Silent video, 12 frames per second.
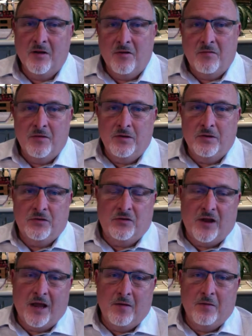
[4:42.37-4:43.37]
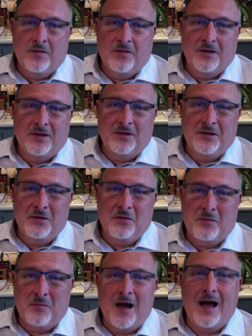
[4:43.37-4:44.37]
for you to stay within your
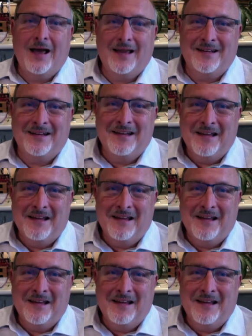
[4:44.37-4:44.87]
mind